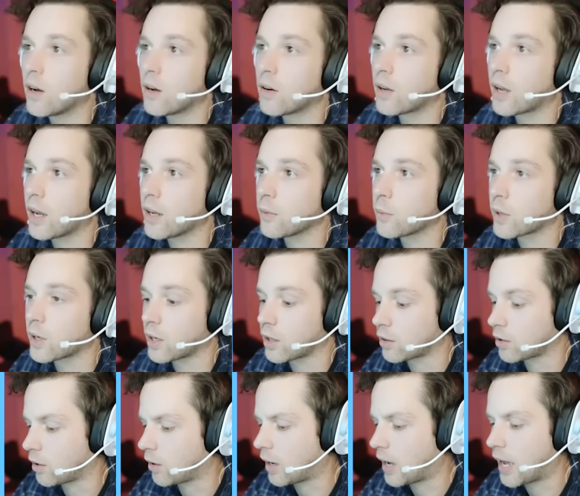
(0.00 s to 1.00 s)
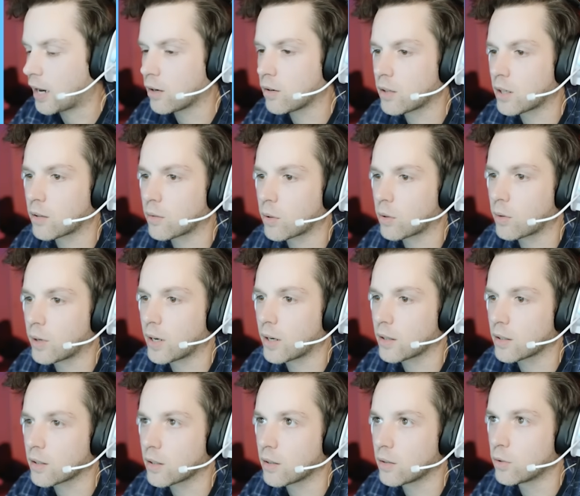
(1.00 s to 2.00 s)
Oh, okay. We're gonna throw a Hadouken real quick.
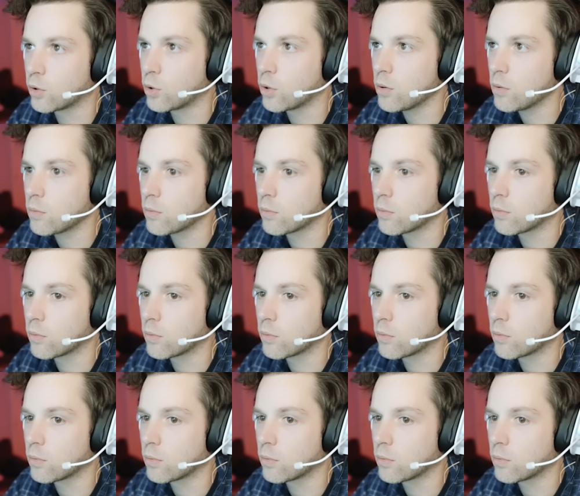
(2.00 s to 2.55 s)
Doo-doo-doo.